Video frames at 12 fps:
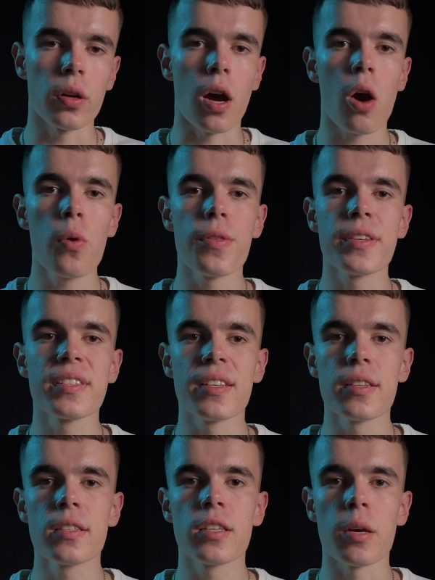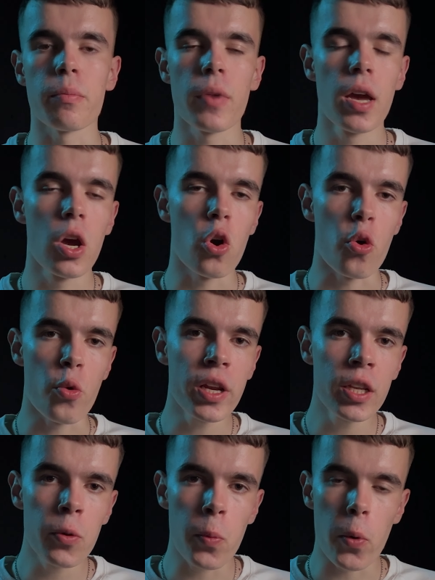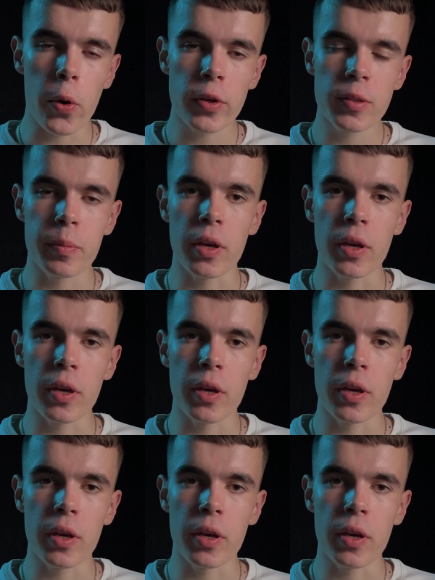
on how this system really works,